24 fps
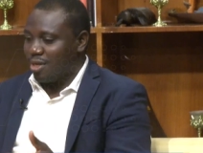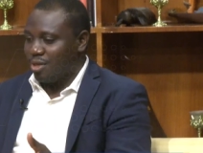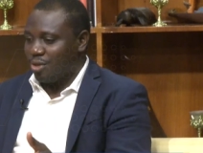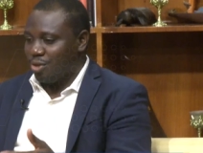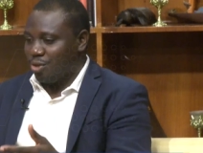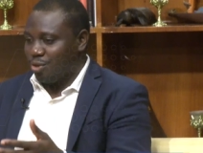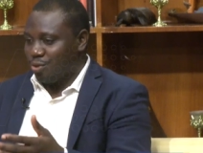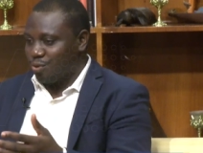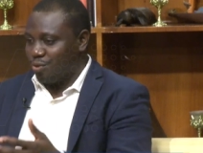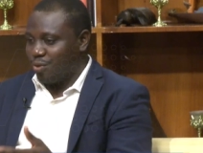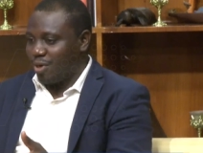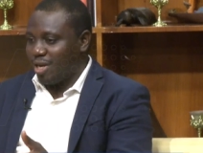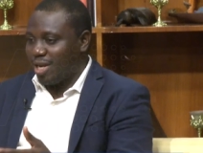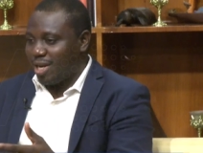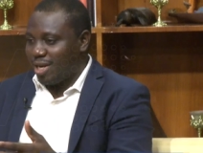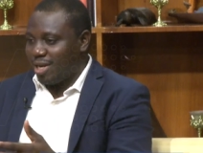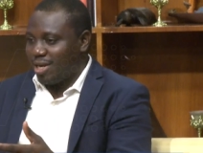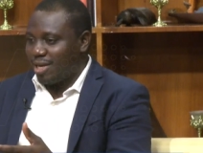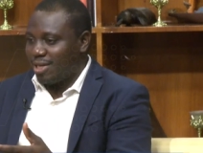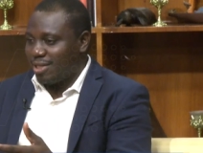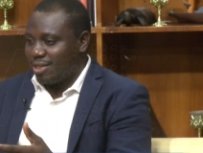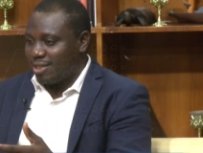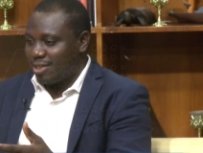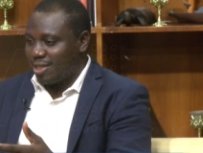you
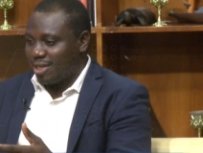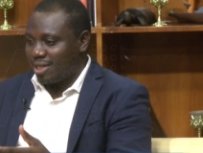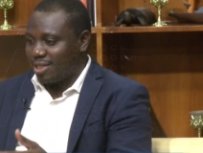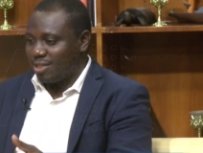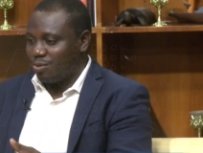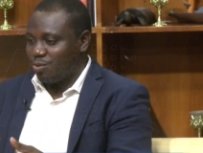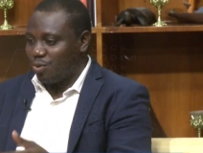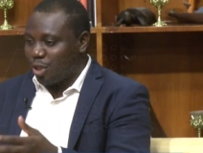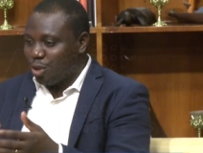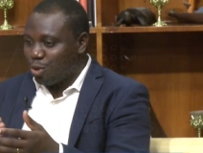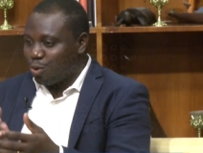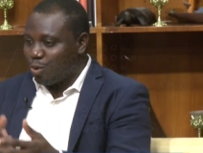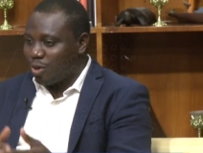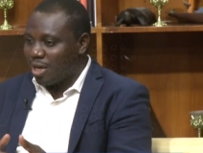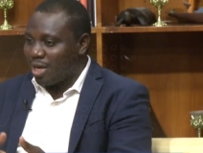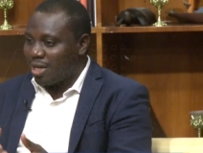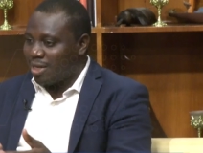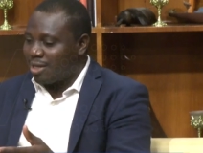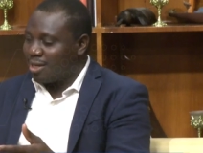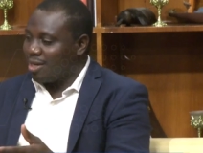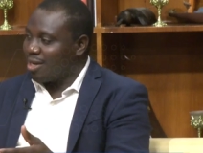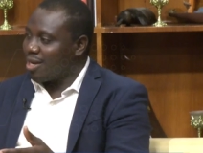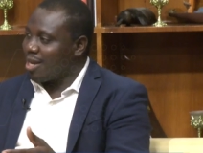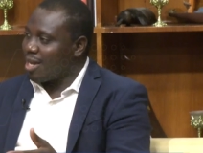realize that when you
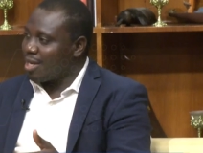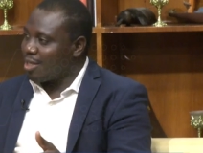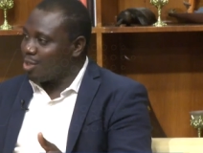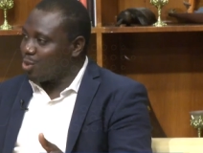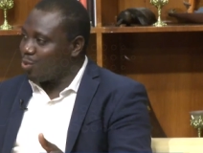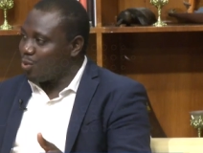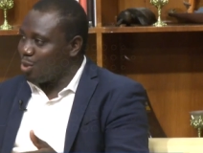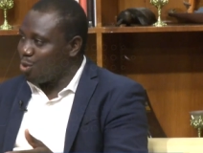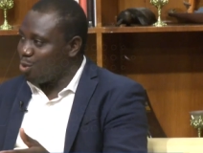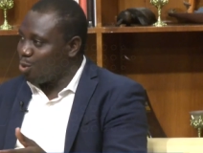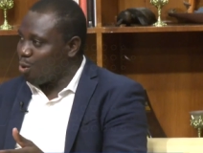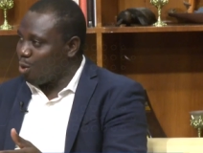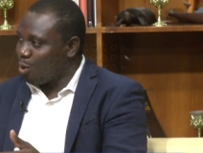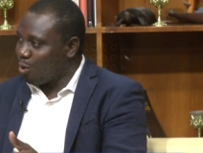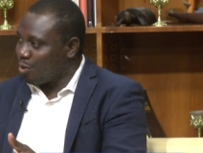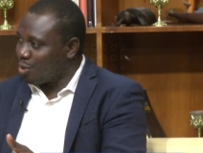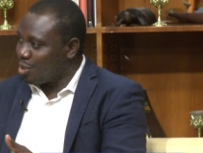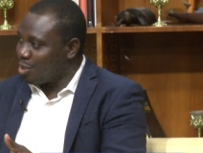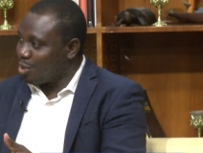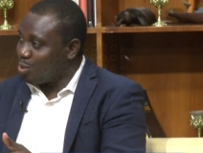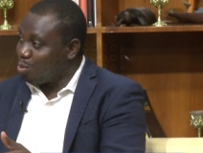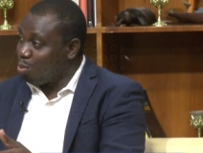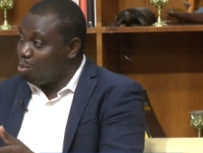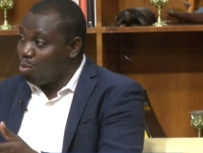analyze, when you
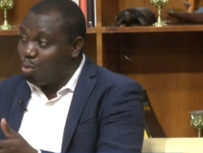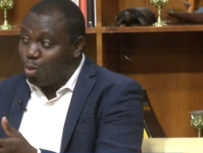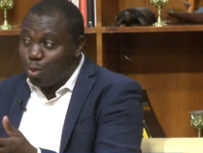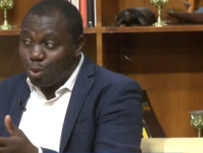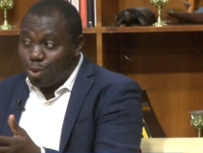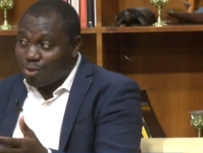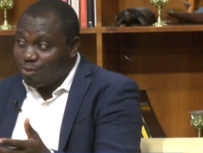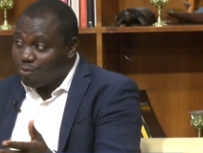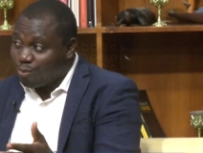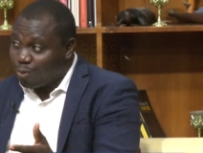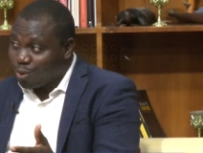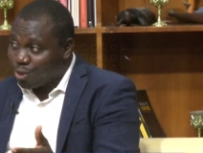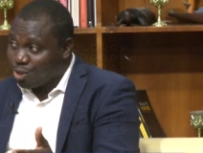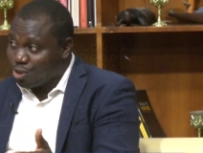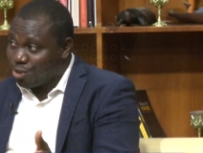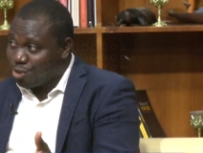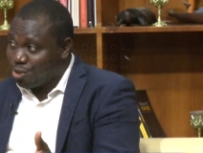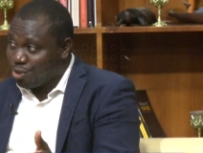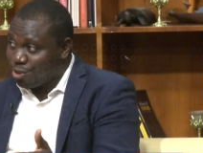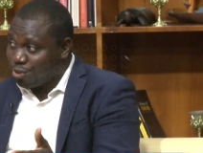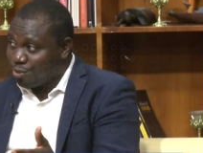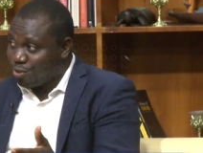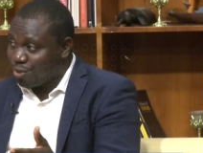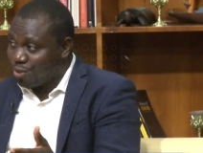audit most of what you do,